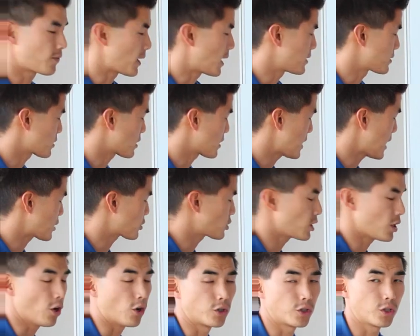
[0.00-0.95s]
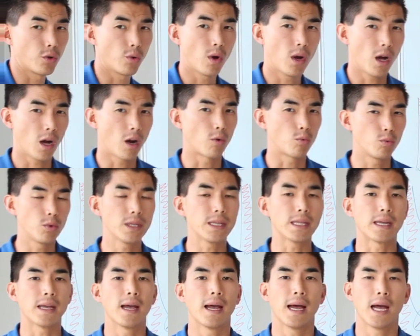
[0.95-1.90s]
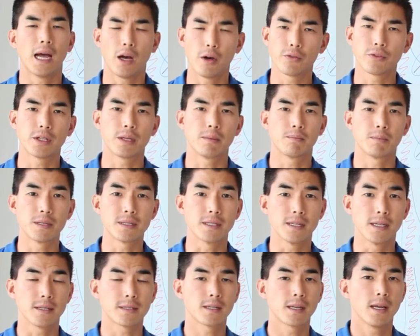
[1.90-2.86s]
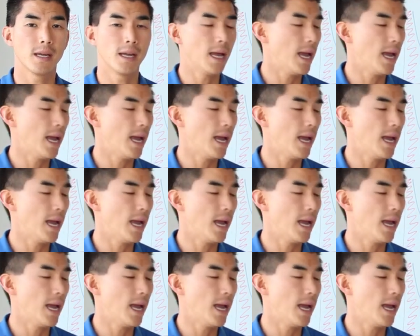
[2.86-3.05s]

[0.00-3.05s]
fans can actually earn you a really healthy business.